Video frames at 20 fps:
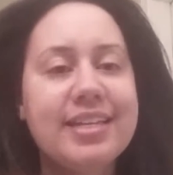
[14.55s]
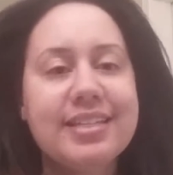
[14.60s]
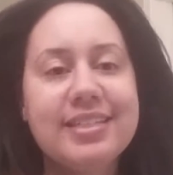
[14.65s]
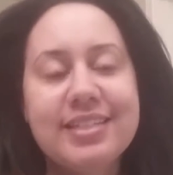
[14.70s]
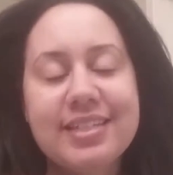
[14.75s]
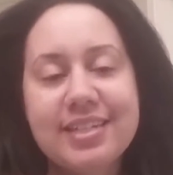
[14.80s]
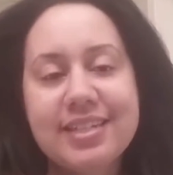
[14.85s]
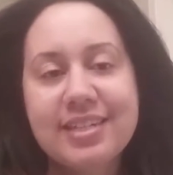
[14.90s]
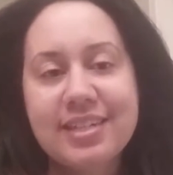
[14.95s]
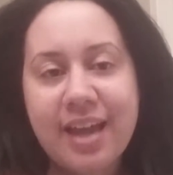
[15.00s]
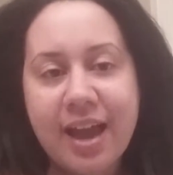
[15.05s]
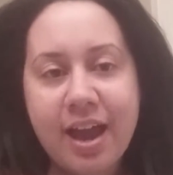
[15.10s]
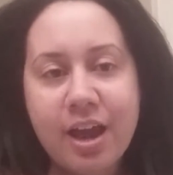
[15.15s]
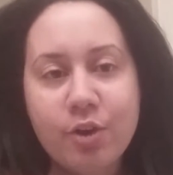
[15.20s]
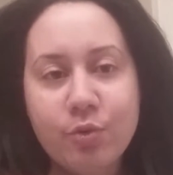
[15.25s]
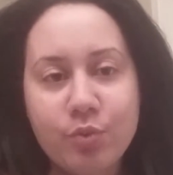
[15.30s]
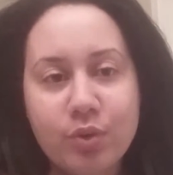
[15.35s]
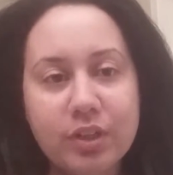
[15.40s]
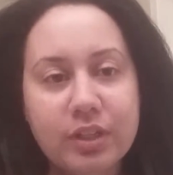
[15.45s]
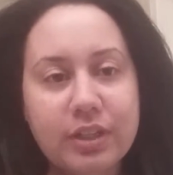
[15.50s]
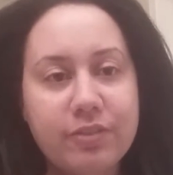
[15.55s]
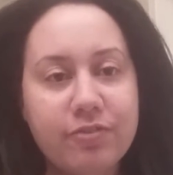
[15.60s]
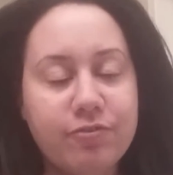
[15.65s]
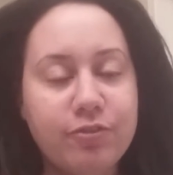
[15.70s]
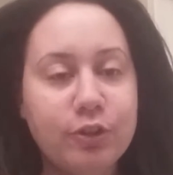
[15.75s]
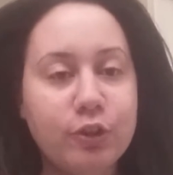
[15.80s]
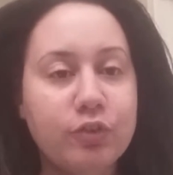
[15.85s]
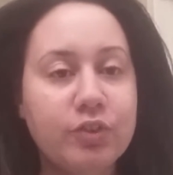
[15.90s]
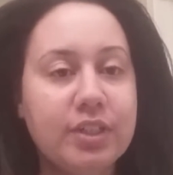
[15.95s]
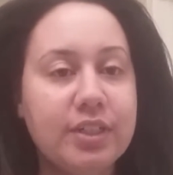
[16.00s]
did not really
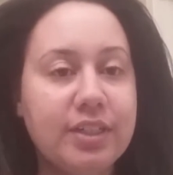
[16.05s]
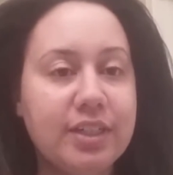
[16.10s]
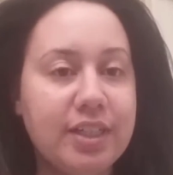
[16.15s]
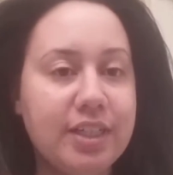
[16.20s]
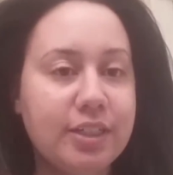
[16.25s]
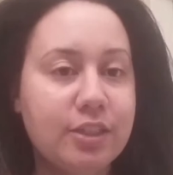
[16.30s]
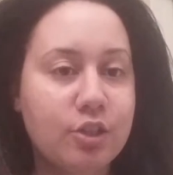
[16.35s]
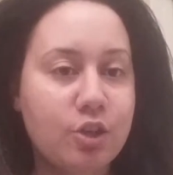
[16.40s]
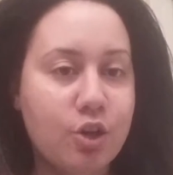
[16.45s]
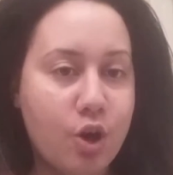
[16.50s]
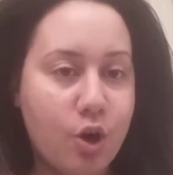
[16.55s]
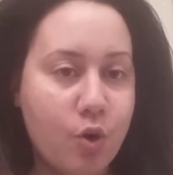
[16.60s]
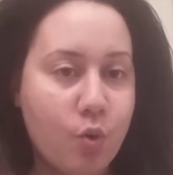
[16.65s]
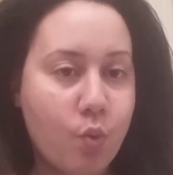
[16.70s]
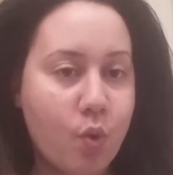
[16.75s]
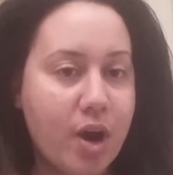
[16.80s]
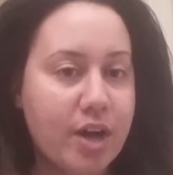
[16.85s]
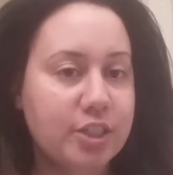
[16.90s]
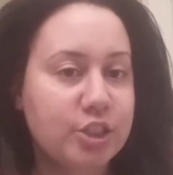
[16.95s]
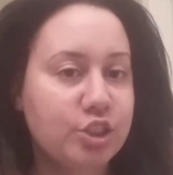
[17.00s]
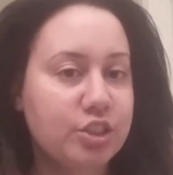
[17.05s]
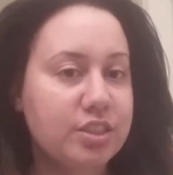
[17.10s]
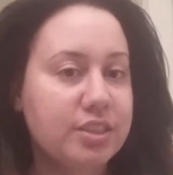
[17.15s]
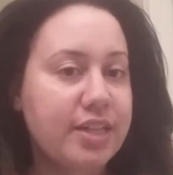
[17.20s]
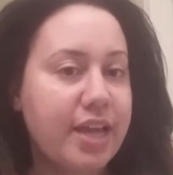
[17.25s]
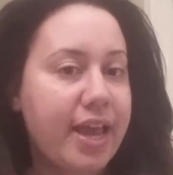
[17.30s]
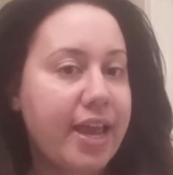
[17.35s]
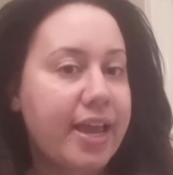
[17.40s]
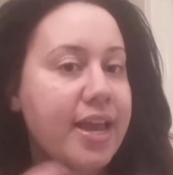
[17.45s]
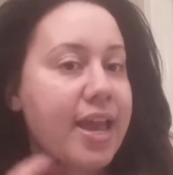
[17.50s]
feel the need to co-wash
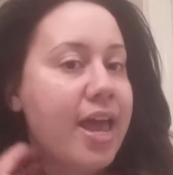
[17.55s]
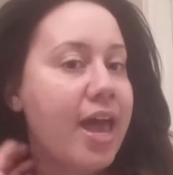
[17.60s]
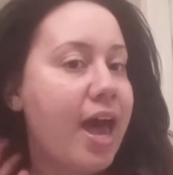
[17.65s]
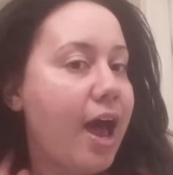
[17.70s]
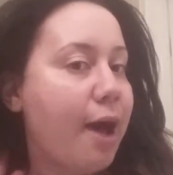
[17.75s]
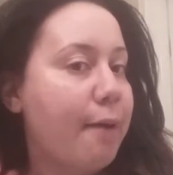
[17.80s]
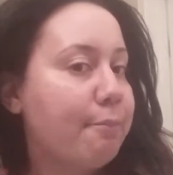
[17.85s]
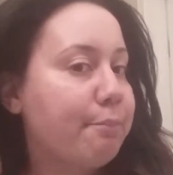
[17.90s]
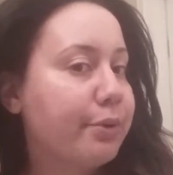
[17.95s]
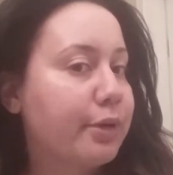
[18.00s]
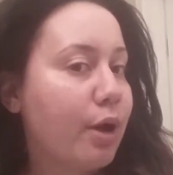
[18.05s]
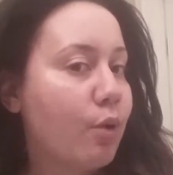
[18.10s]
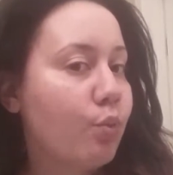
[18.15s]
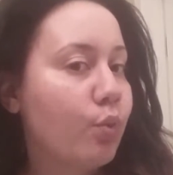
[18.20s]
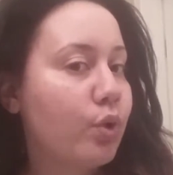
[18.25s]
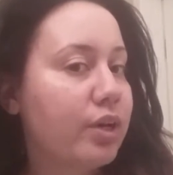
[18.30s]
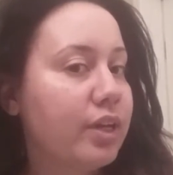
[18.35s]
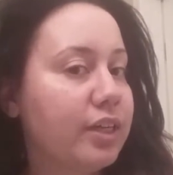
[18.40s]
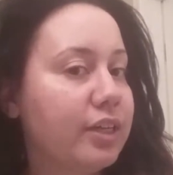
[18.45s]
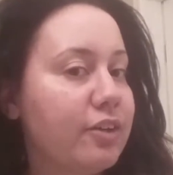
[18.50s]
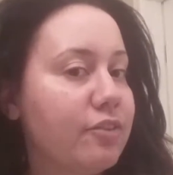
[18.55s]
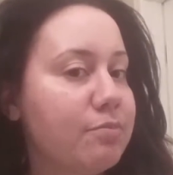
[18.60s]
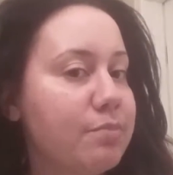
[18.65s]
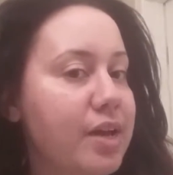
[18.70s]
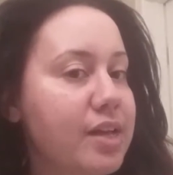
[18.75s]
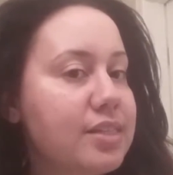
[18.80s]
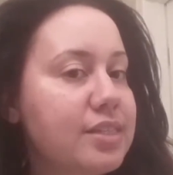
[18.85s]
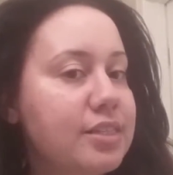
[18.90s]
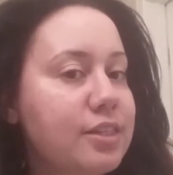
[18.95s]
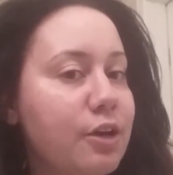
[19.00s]
today, um, but I want to give
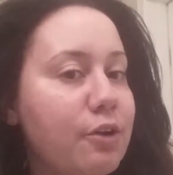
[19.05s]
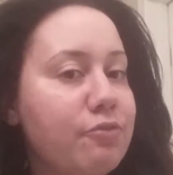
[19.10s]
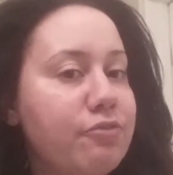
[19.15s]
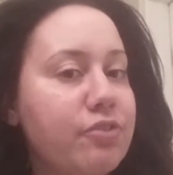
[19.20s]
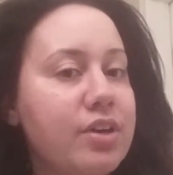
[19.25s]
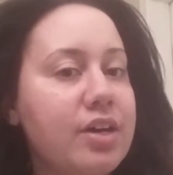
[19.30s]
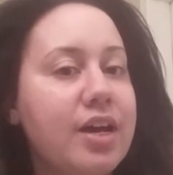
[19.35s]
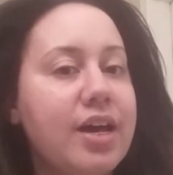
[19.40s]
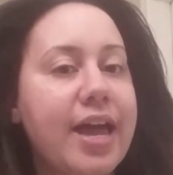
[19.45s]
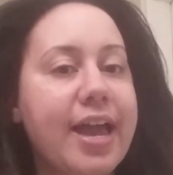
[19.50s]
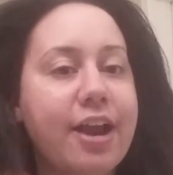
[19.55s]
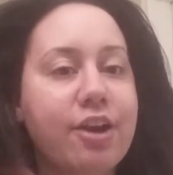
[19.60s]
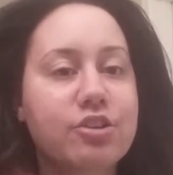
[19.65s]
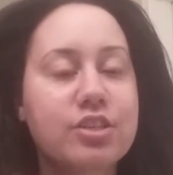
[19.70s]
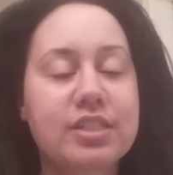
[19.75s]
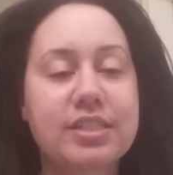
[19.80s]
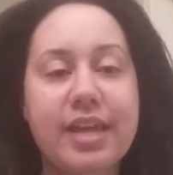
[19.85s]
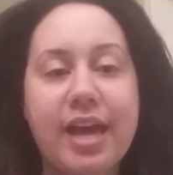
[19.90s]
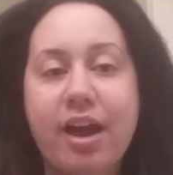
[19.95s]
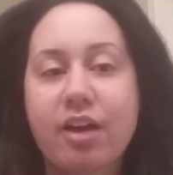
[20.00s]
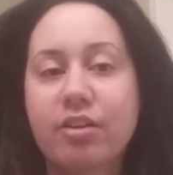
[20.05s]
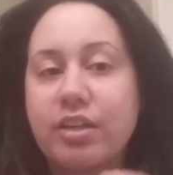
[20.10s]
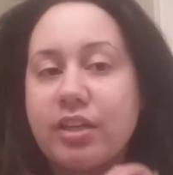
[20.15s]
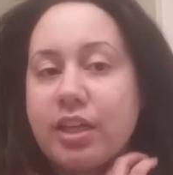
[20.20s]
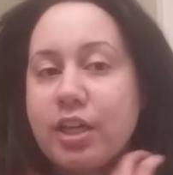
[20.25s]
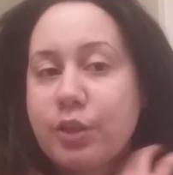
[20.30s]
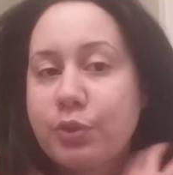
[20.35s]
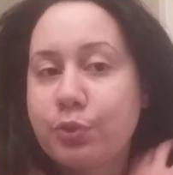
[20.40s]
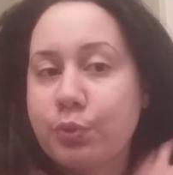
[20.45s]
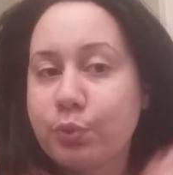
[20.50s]
myself a hairstyle to
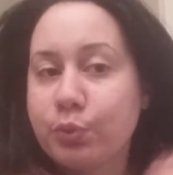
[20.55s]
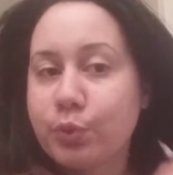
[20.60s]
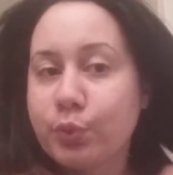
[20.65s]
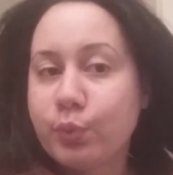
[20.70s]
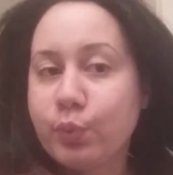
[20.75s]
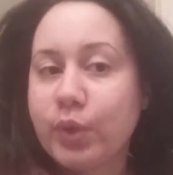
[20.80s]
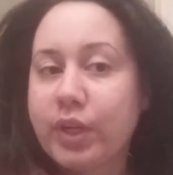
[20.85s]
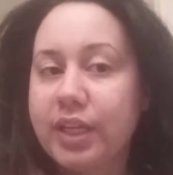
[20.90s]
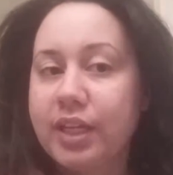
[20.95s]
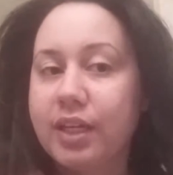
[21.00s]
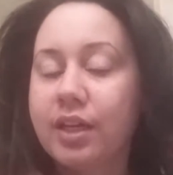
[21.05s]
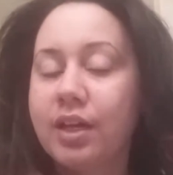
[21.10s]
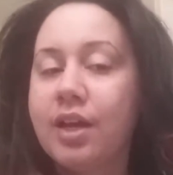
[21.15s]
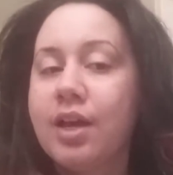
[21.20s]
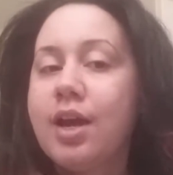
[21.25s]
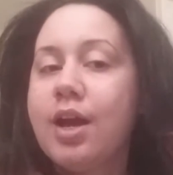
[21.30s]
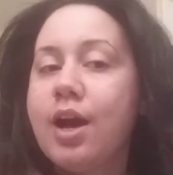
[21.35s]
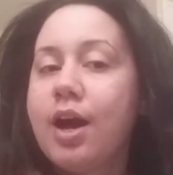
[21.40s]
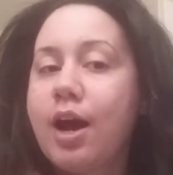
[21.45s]
get through the week.